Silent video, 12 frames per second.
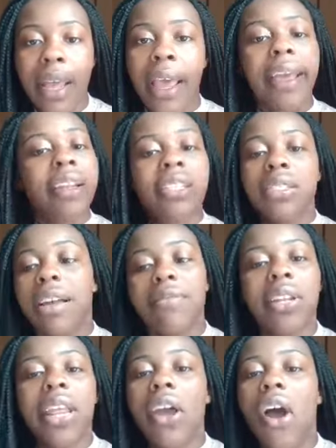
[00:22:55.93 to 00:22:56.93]
And the stuff
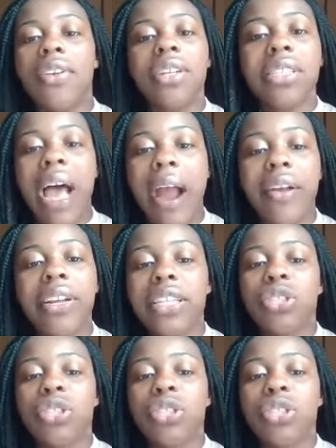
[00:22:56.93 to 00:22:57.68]
that they heart desire is